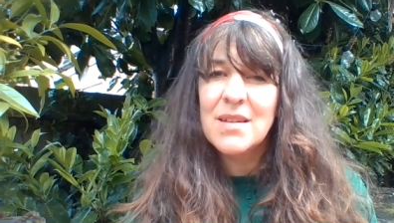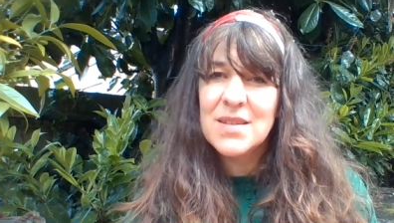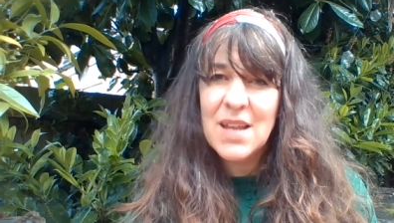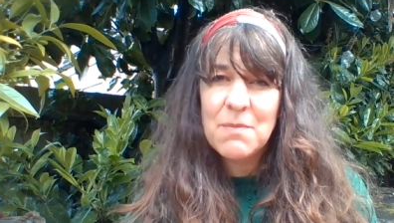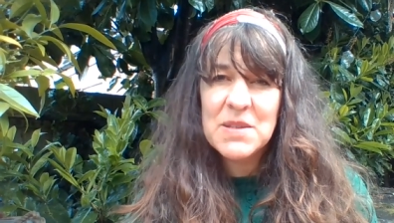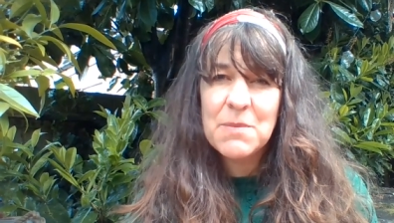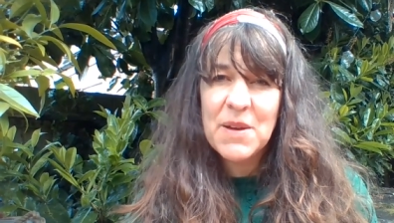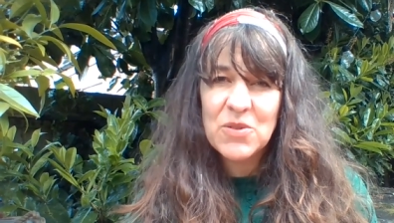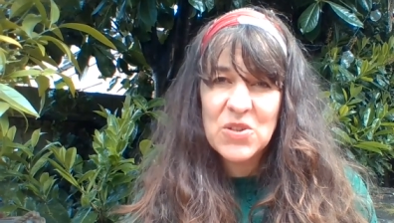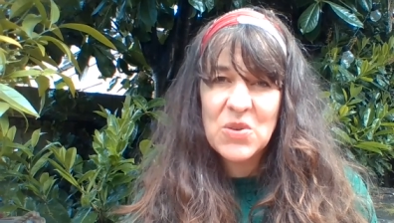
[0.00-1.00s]
A step is
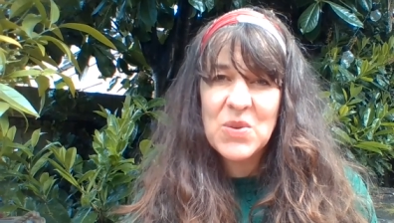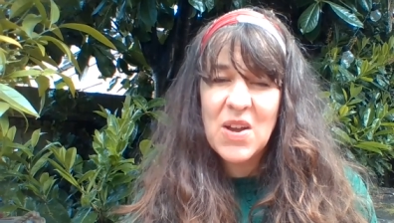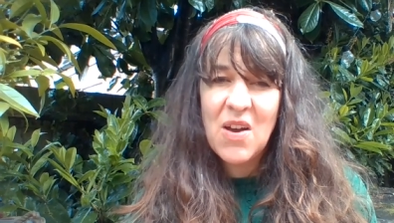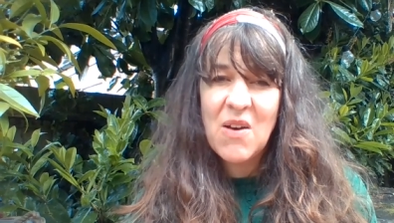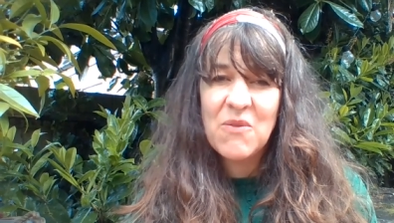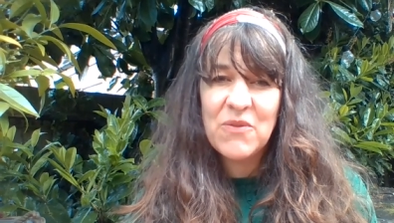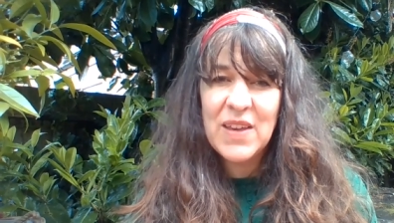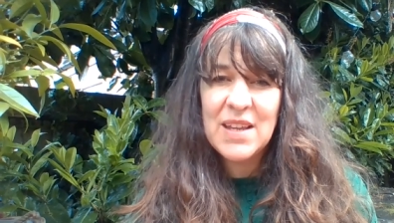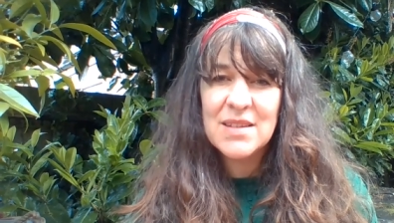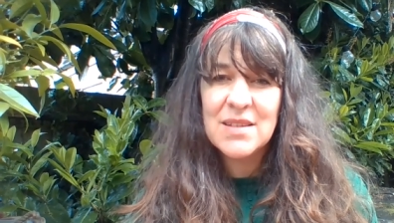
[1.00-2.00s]
about two and a half
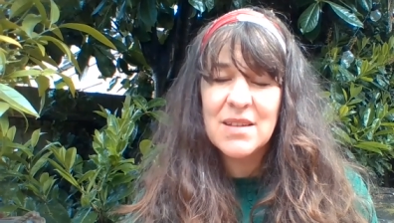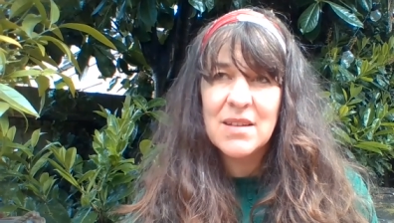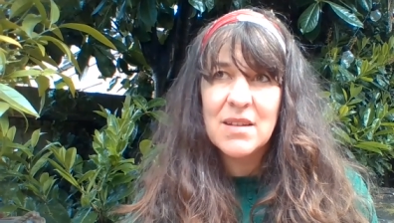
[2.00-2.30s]
feet.